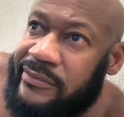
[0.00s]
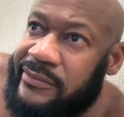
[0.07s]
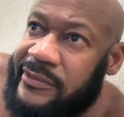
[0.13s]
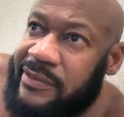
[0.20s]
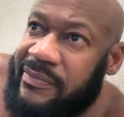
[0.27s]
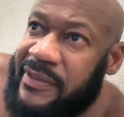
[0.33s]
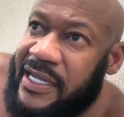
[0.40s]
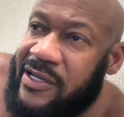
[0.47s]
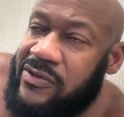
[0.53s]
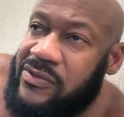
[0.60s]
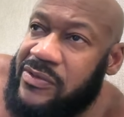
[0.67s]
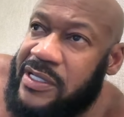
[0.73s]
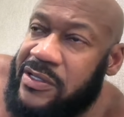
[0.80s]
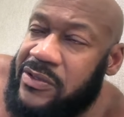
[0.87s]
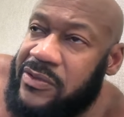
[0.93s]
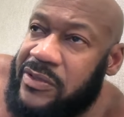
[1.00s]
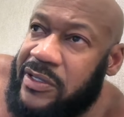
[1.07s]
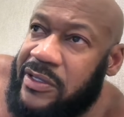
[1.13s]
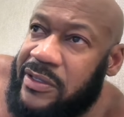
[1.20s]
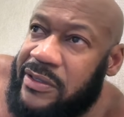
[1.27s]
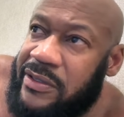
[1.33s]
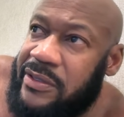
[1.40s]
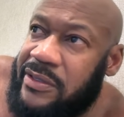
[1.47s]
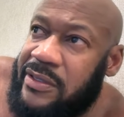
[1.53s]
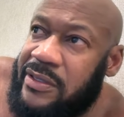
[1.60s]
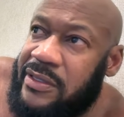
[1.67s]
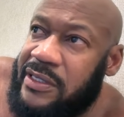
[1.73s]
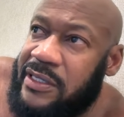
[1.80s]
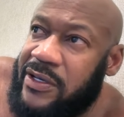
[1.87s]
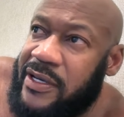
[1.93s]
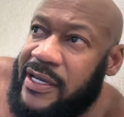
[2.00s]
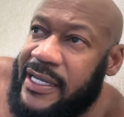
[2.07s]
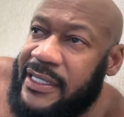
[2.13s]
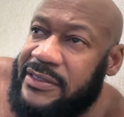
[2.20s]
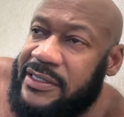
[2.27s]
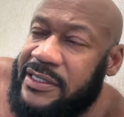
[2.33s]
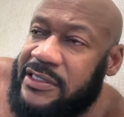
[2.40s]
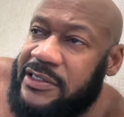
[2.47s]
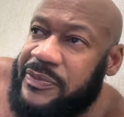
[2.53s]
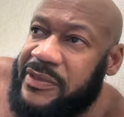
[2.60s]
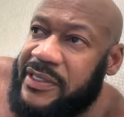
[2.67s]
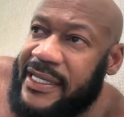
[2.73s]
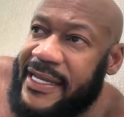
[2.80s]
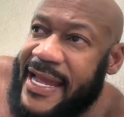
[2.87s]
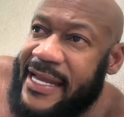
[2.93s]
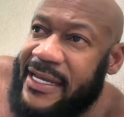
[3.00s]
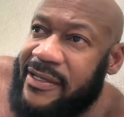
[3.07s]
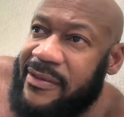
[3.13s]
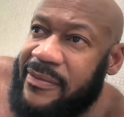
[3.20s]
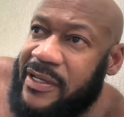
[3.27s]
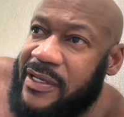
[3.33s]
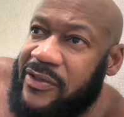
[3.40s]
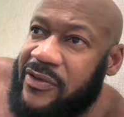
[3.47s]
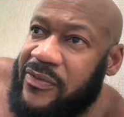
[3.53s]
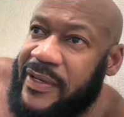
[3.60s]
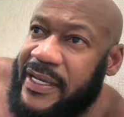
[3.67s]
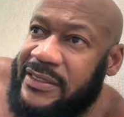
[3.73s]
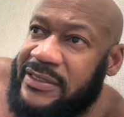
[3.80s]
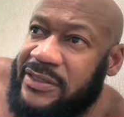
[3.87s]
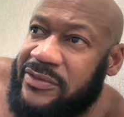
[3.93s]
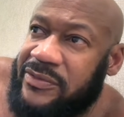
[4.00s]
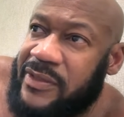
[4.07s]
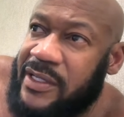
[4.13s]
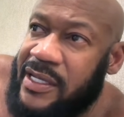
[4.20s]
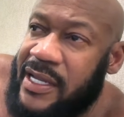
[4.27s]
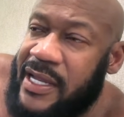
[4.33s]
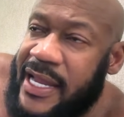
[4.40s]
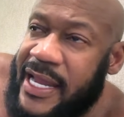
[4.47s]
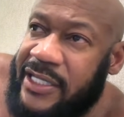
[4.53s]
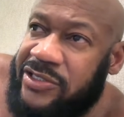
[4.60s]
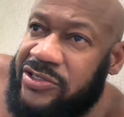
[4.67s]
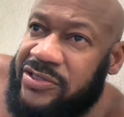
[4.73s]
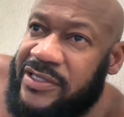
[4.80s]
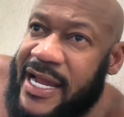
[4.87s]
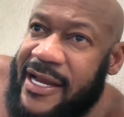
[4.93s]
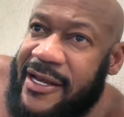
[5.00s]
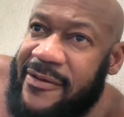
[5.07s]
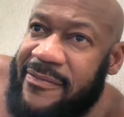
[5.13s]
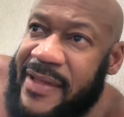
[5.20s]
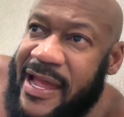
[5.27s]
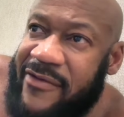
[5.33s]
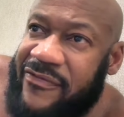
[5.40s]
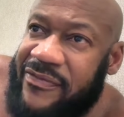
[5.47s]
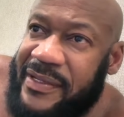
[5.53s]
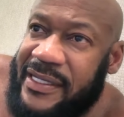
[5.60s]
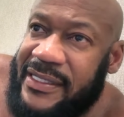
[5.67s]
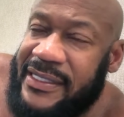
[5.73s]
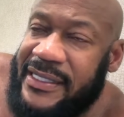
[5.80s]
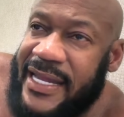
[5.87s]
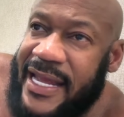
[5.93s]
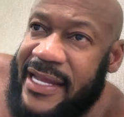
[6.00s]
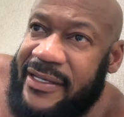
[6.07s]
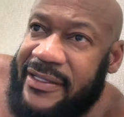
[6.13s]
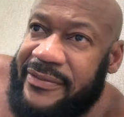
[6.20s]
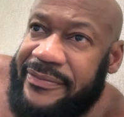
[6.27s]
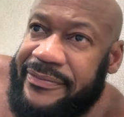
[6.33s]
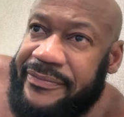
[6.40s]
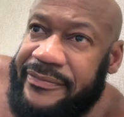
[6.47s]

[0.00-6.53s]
the man who killed her, her ex husband, He got him under arrest and extradited him back from Indiana.